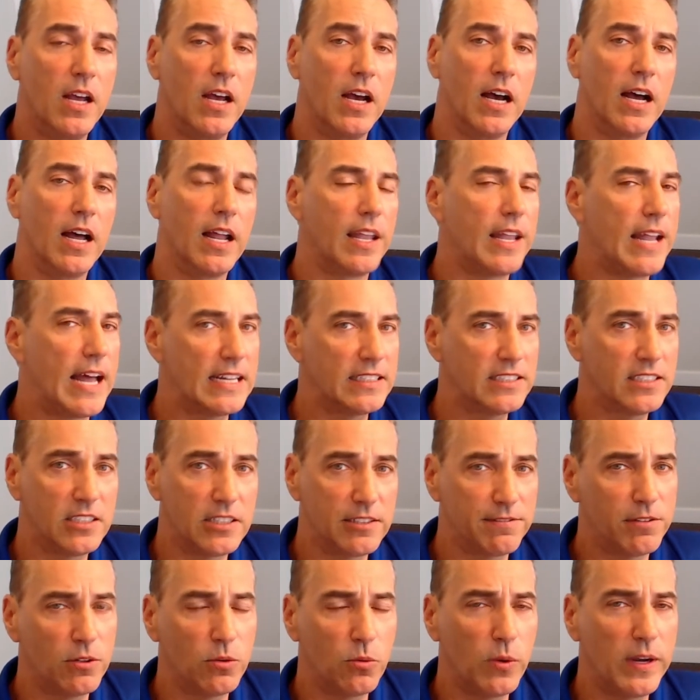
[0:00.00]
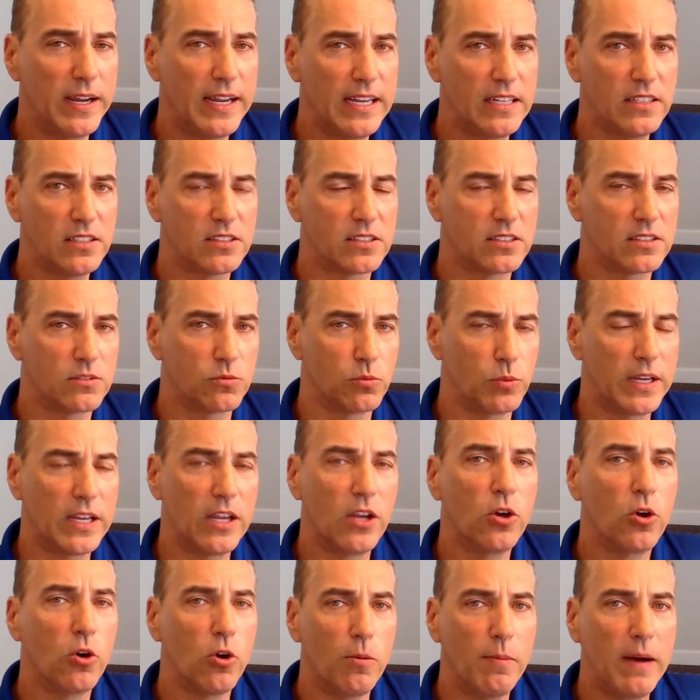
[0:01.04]
Lots of different ways we
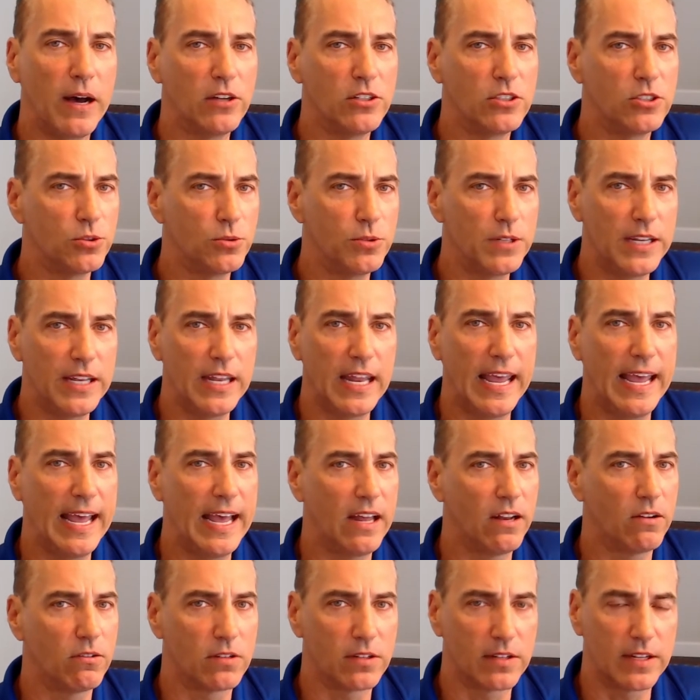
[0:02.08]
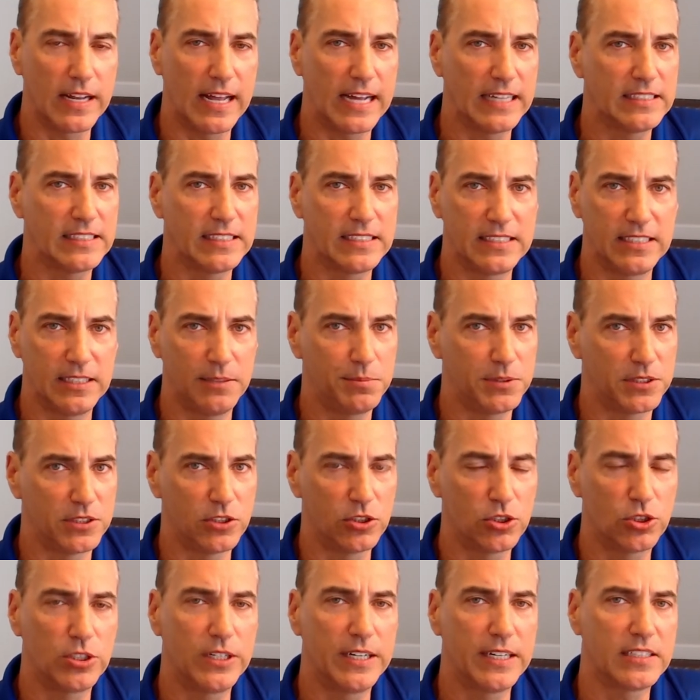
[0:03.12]
can go about doing that, lots of tips
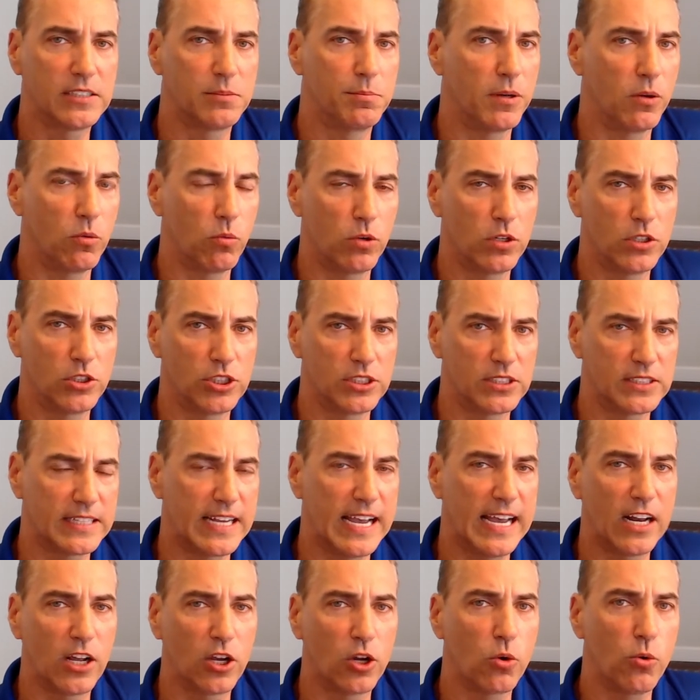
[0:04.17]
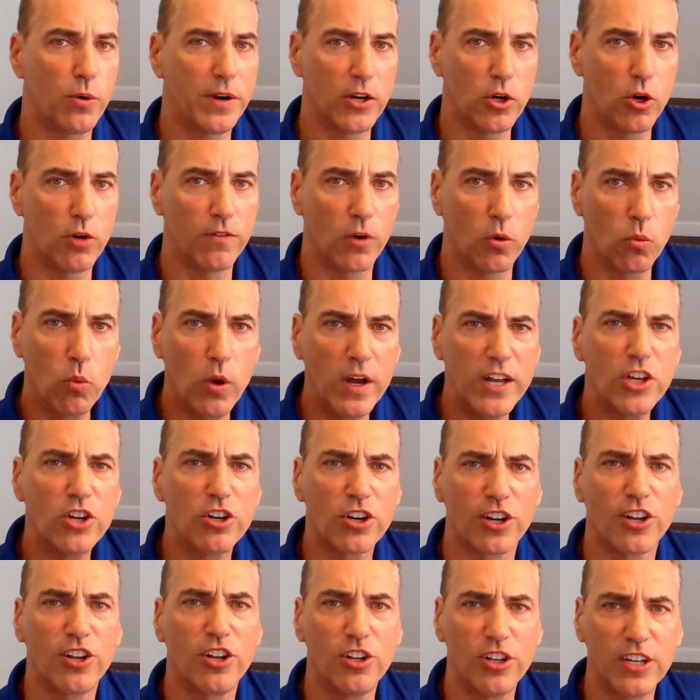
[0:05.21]
and tricks, but we're just kind of going over what
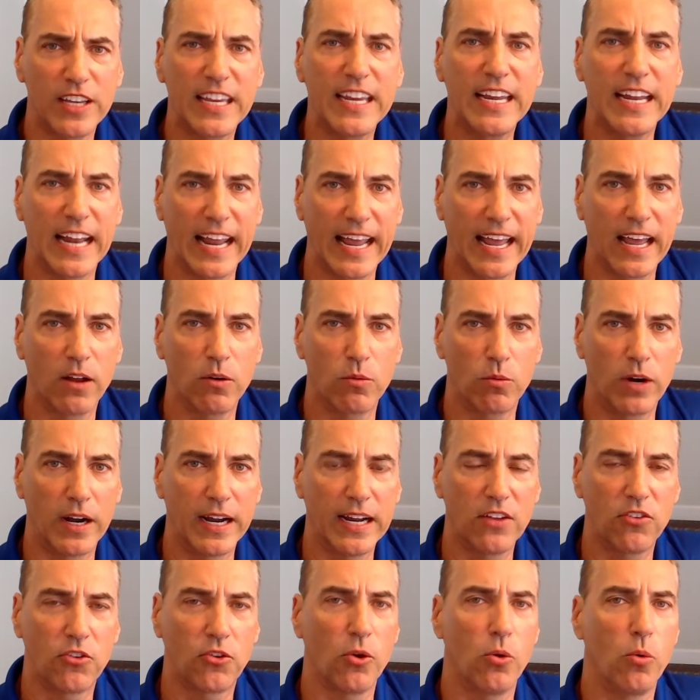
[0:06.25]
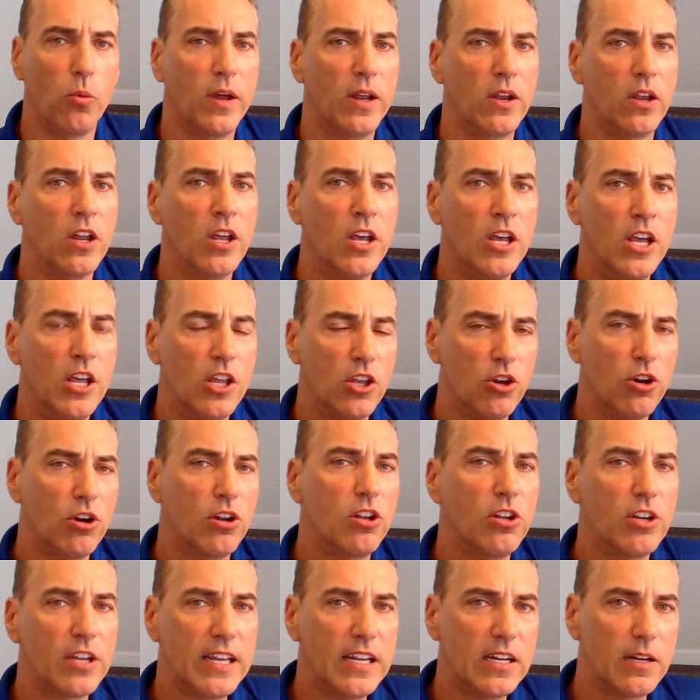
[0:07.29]
you're looking at, right? So when you're
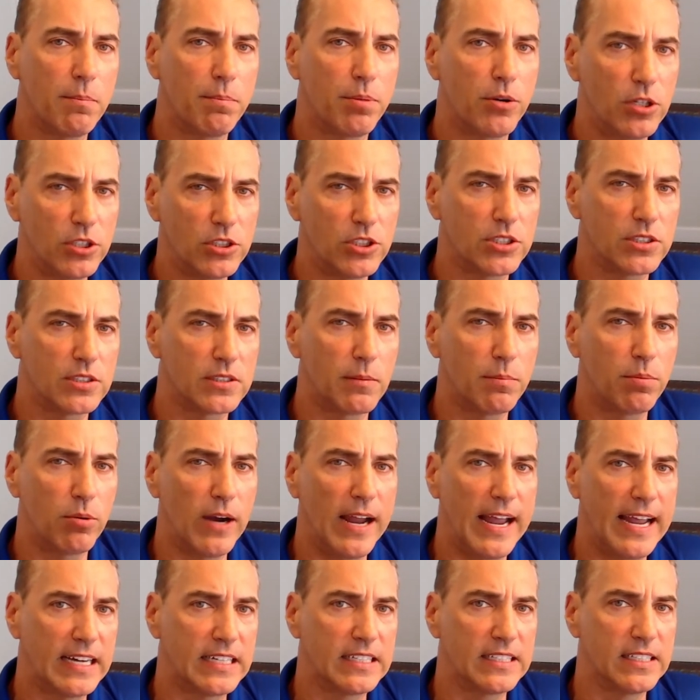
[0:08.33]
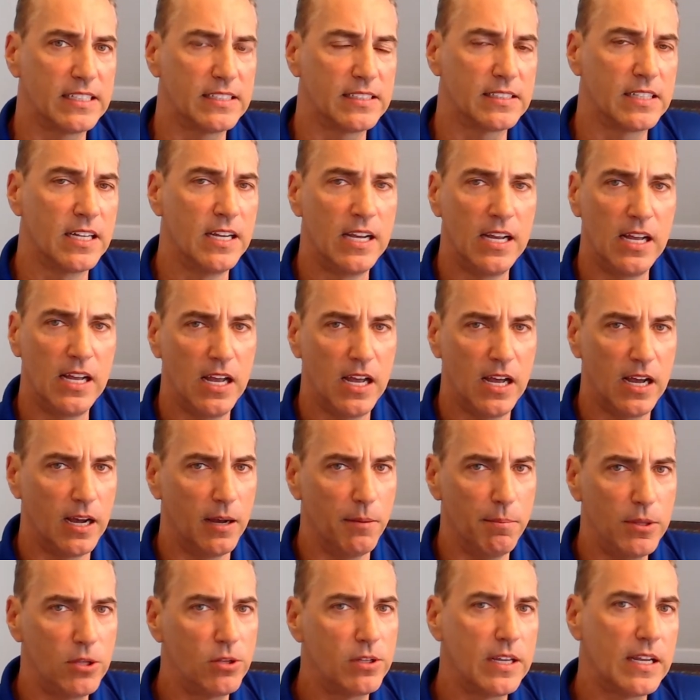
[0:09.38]
looking to purchase a practice, $1
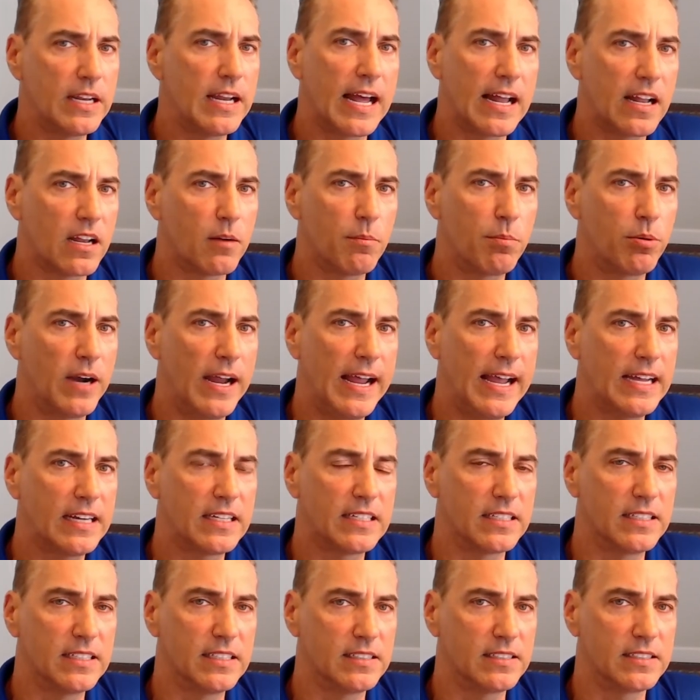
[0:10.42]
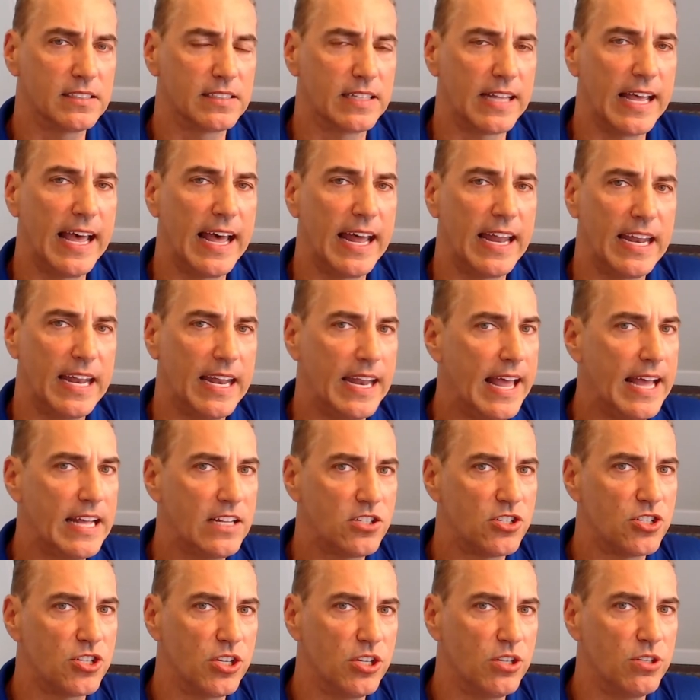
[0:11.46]
million practice that
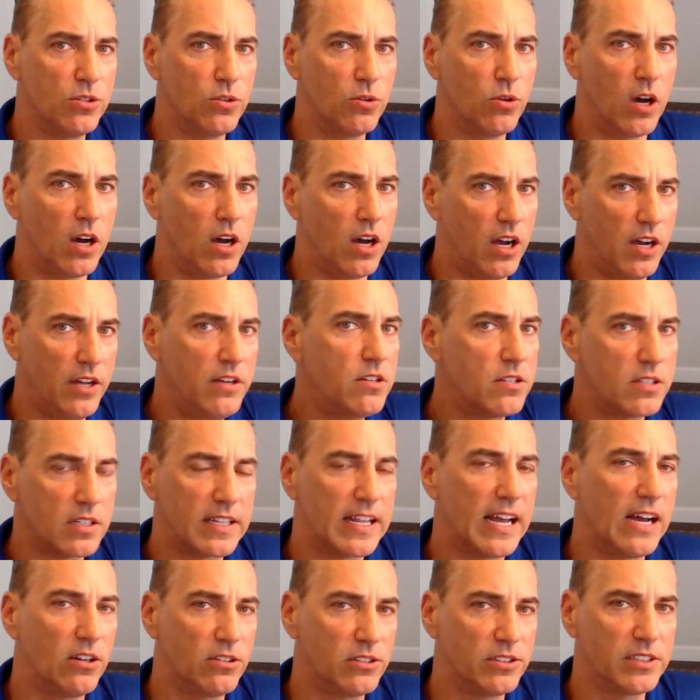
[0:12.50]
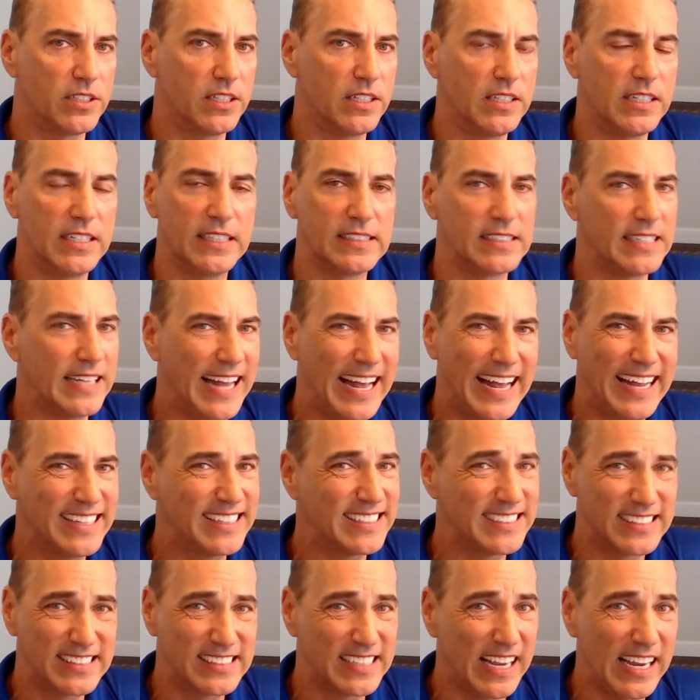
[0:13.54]
nets you $100,000 is not
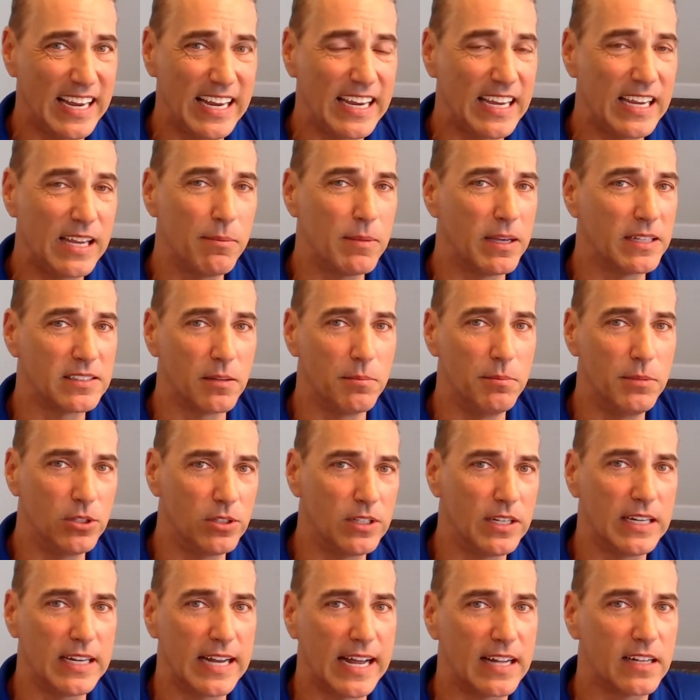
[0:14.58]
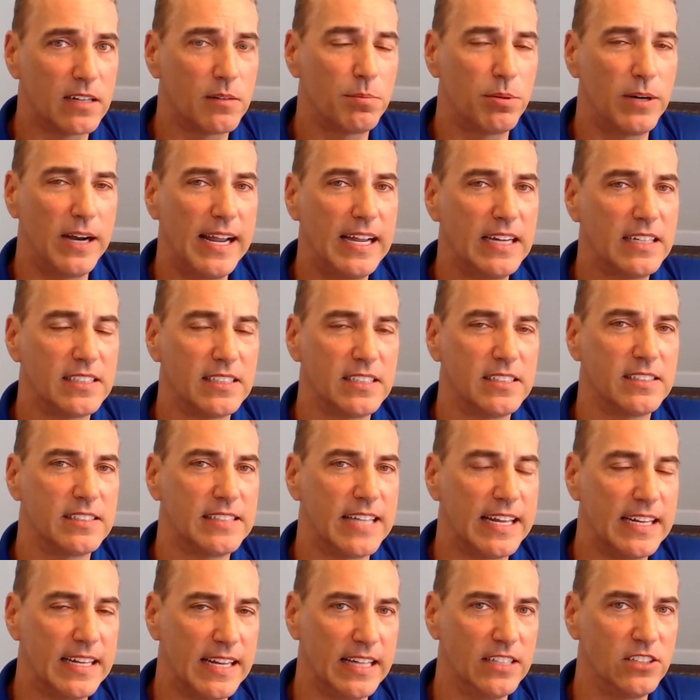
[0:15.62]
the same as $1 million practice
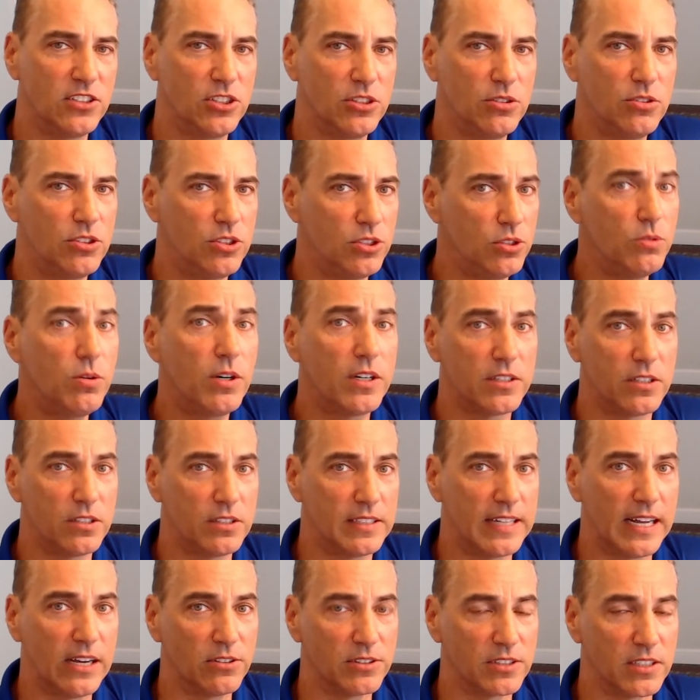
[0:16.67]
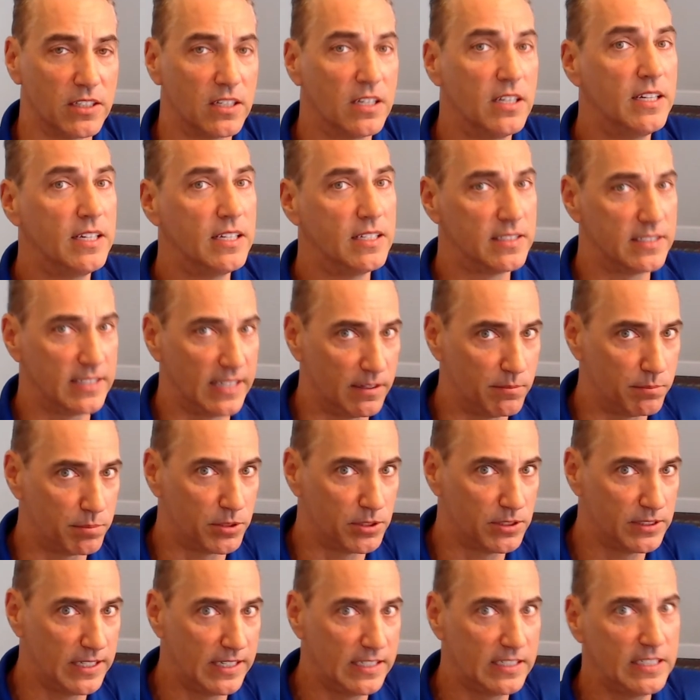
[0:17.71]
that nets you $200,000. 10%
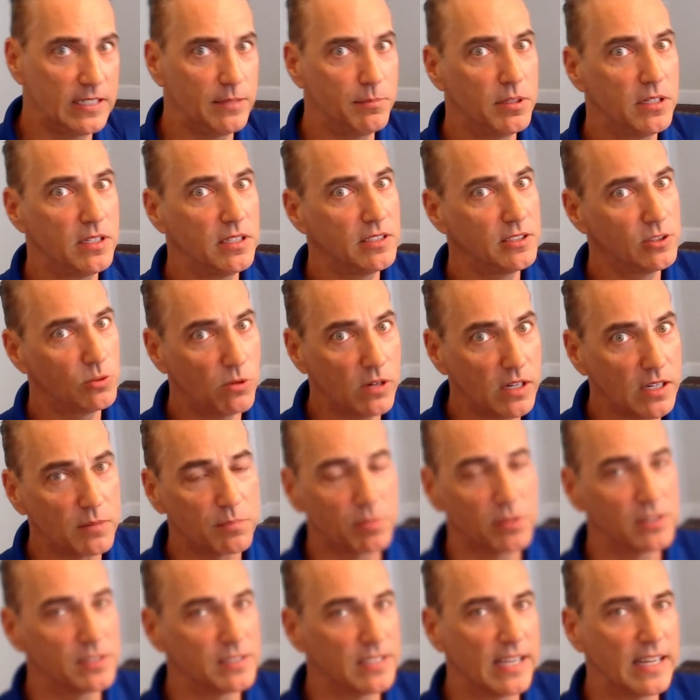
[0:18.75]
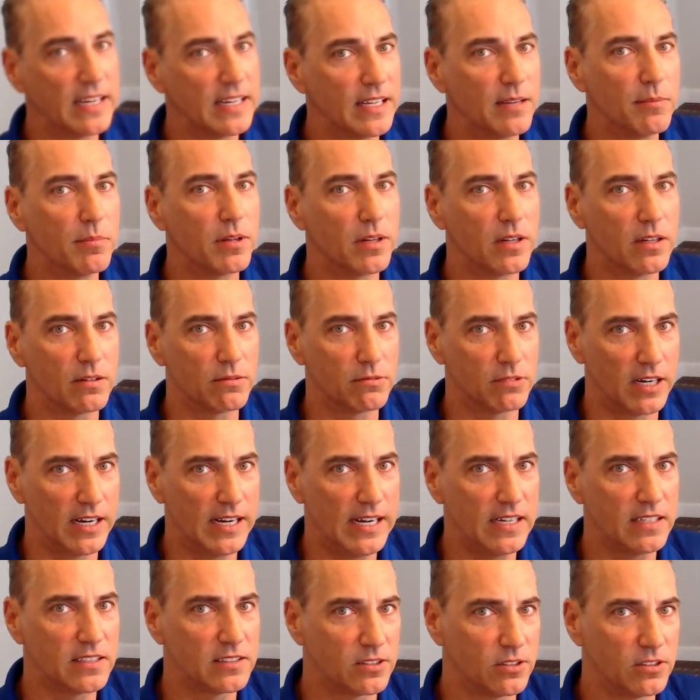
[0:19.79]
EBITDA, 20% EBITDA,
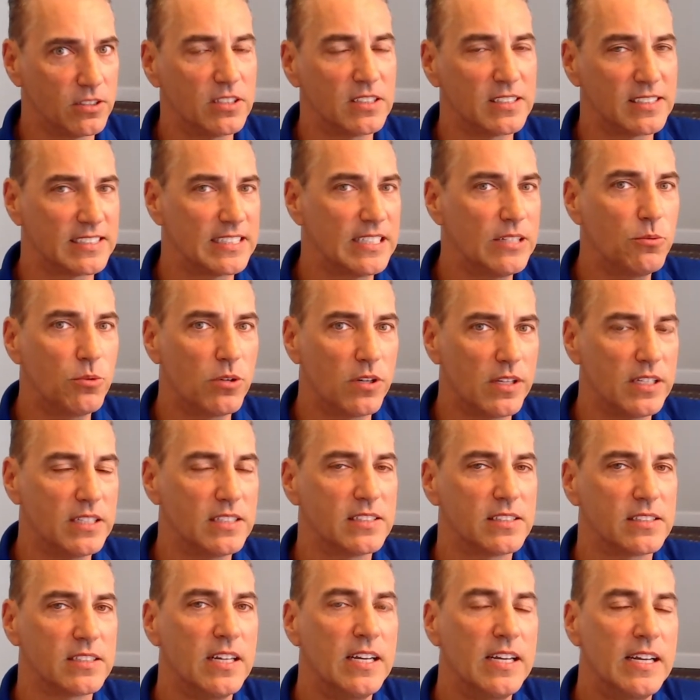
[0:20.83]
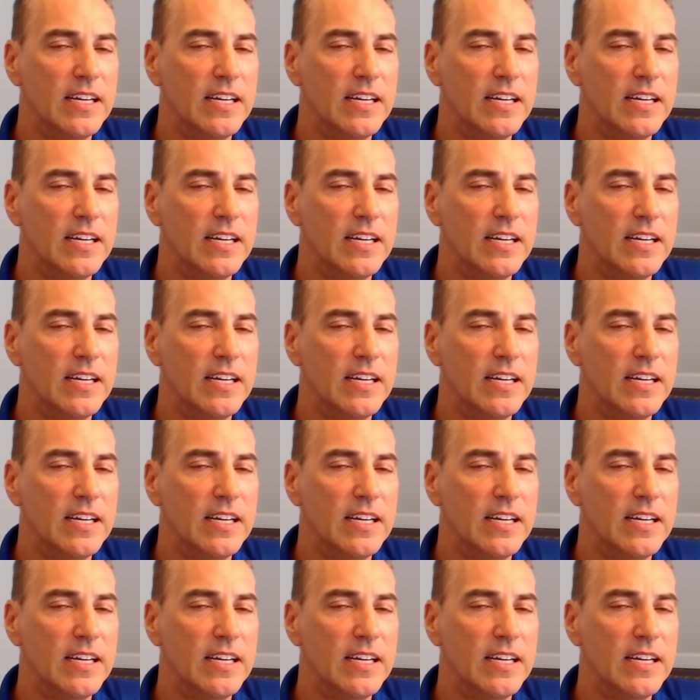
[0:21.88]
right? So you see where this